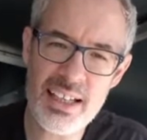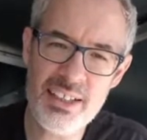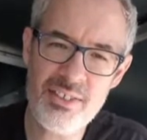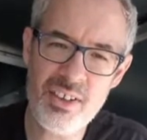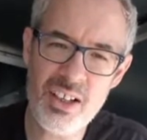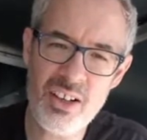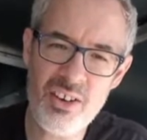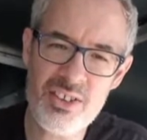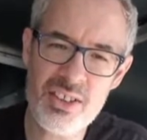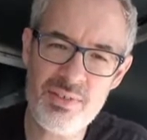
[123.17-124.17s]
you've got
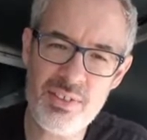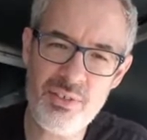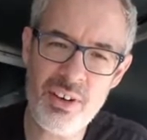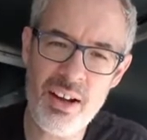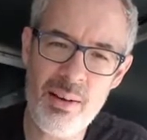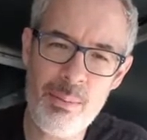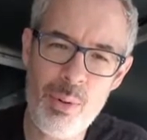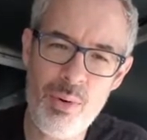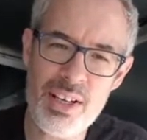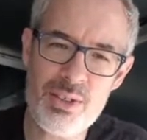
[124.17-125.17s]
lots of different
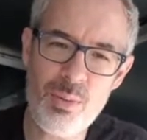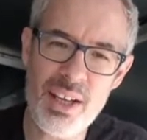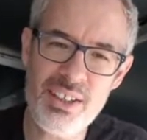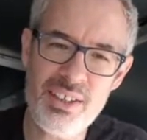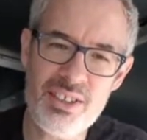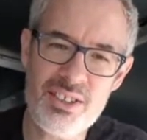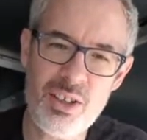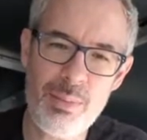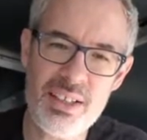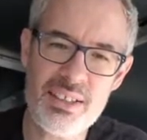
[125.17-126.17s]
points where you can
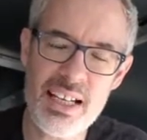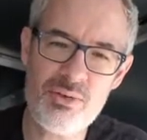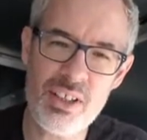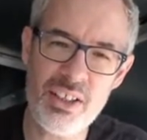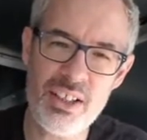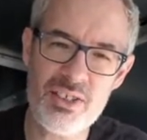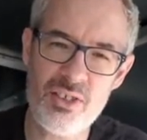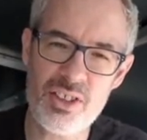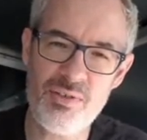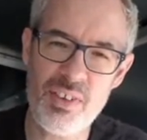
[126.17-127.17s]
stop it, so that's really good. It's not
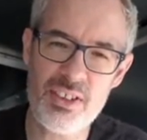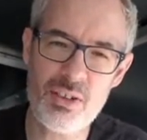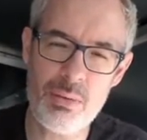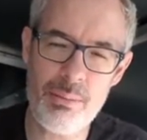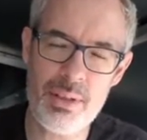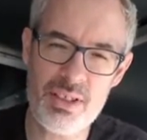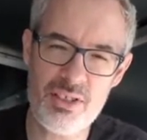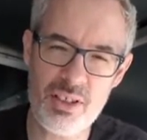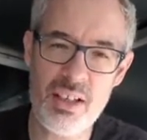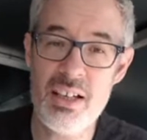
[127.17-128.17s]
just fixed to one
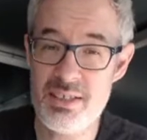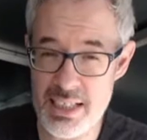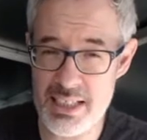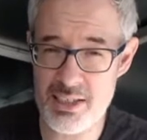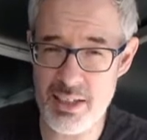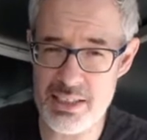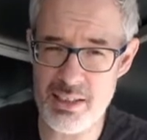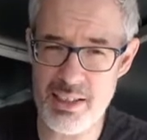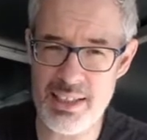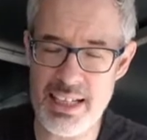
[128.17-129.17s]
position, so that's nice. I
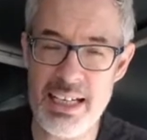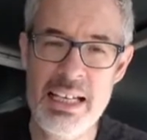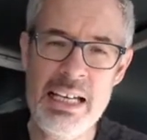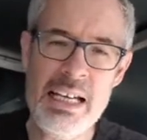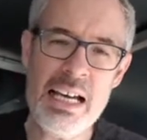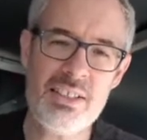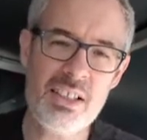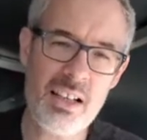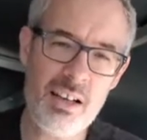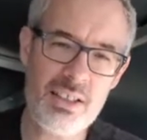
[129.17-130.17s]
like that. As a
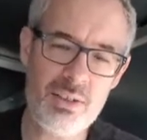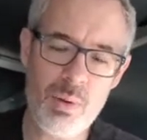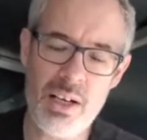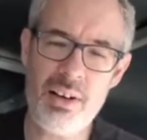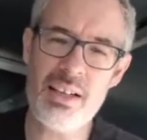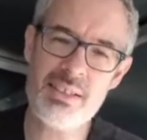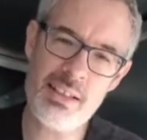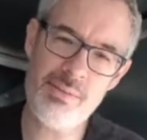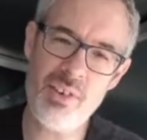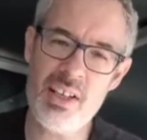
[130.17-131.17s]
glasses wearer, a
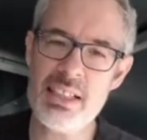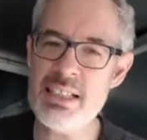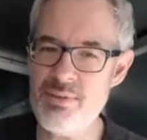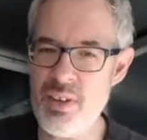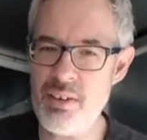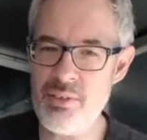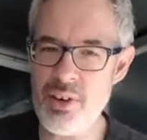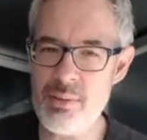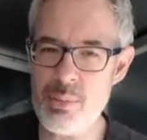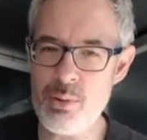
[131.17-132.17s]
sun visor is very,
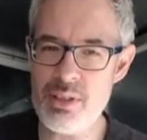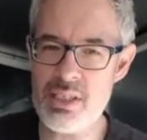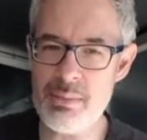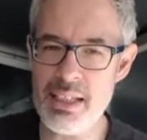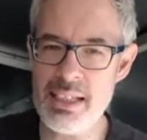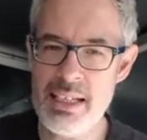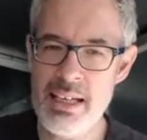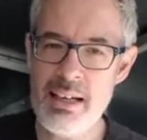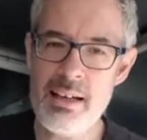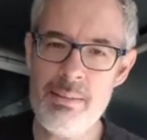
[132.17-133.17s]
very important to me.
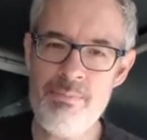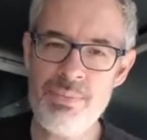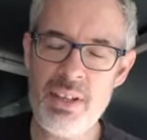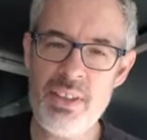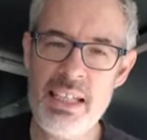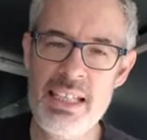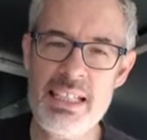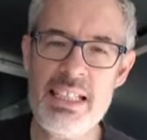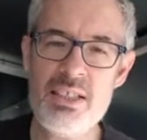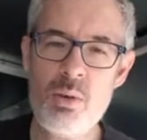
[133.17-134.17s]
The lid
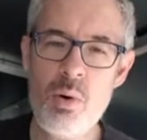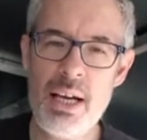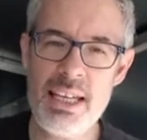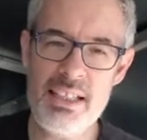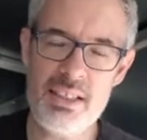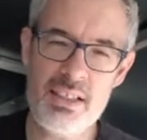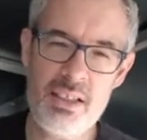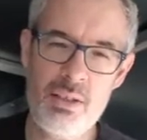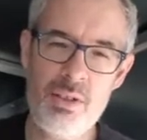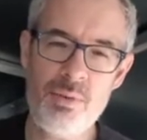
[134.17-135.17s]
is quite easy to
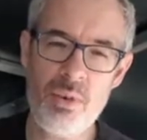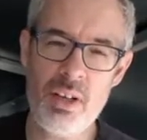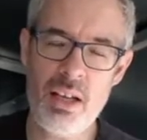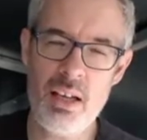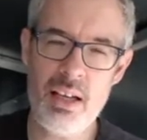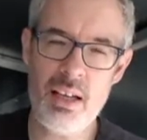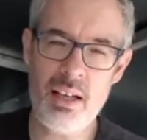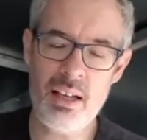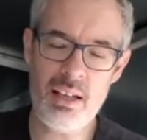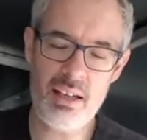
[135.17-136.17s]
use for
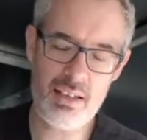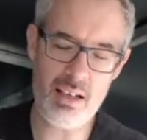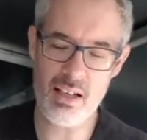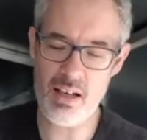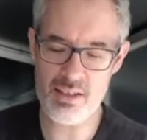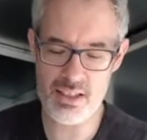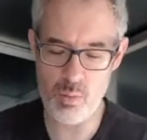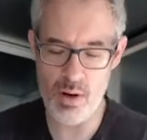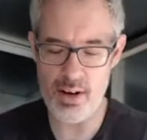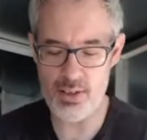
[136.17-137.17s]
a glasses
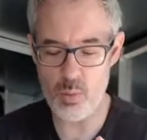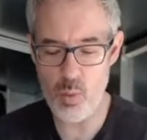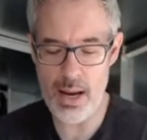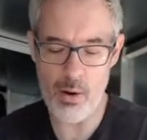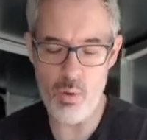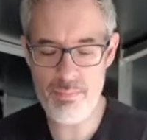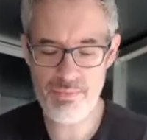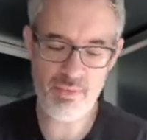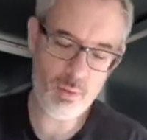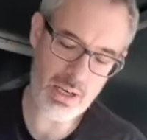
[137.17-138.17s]
wearer as well.
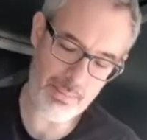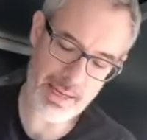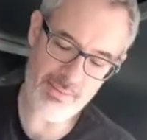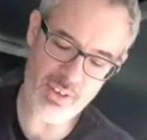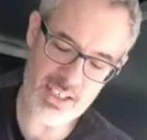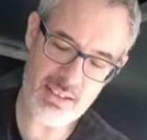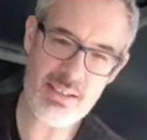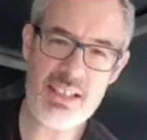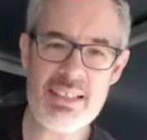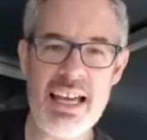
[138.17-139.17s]
One of the main reasons
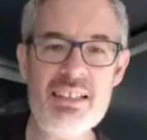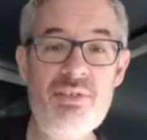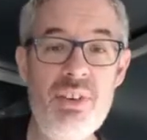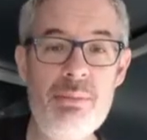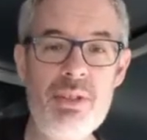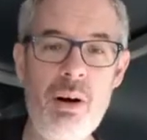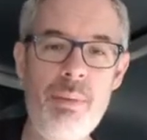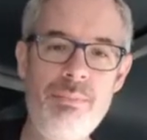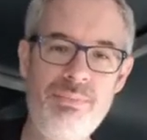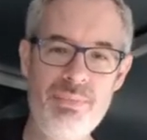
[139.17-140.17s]
is that it's a flip top.
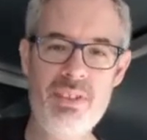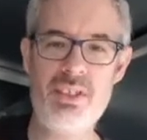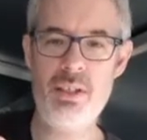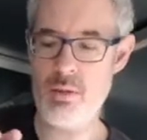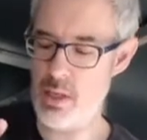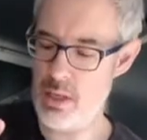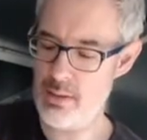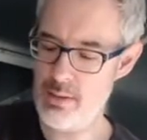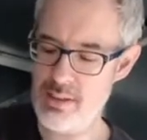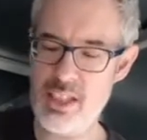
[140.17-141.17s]
So
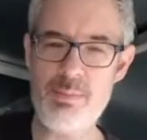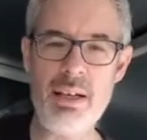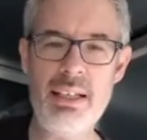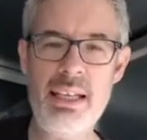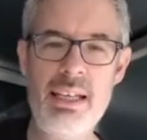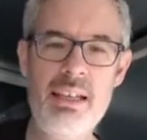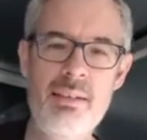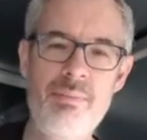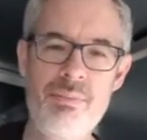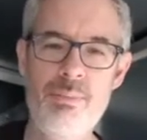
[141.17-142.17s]
this button here,
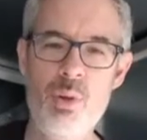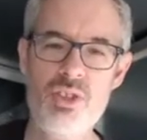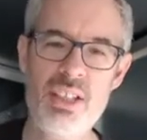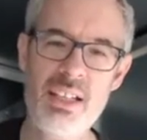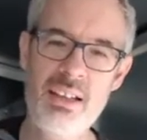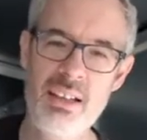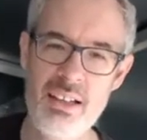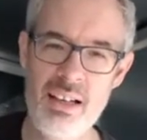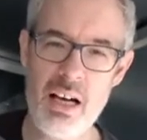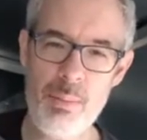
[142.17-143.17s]
push it in,
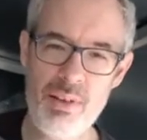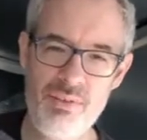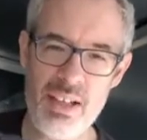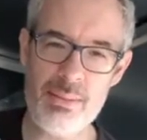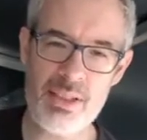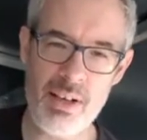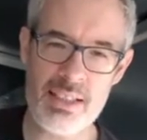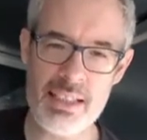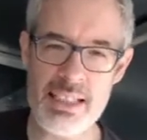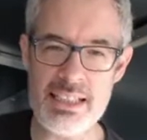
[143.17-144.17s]
up it flips, nice
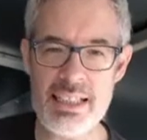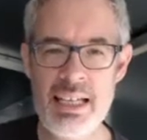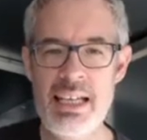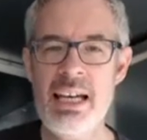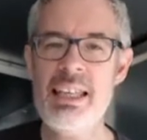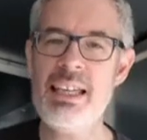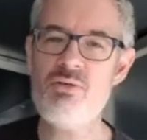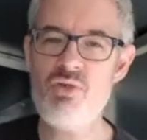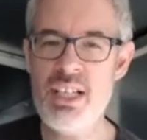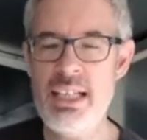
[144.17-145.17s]
and easy, and that's
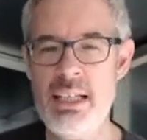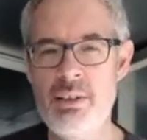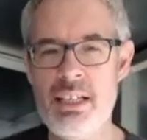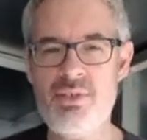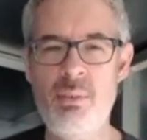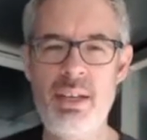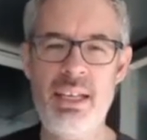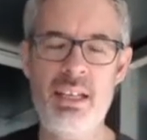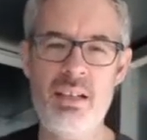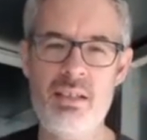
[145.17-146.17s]
really nice for
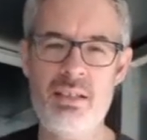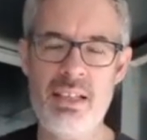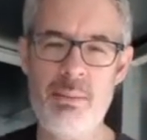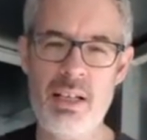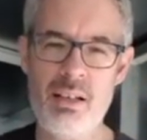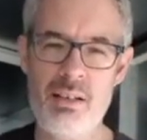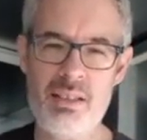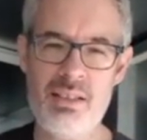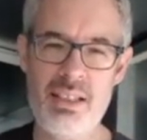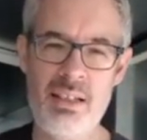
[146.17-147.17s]
me to get my
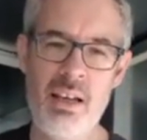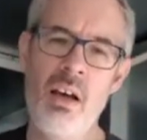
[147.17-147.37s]
glasses in.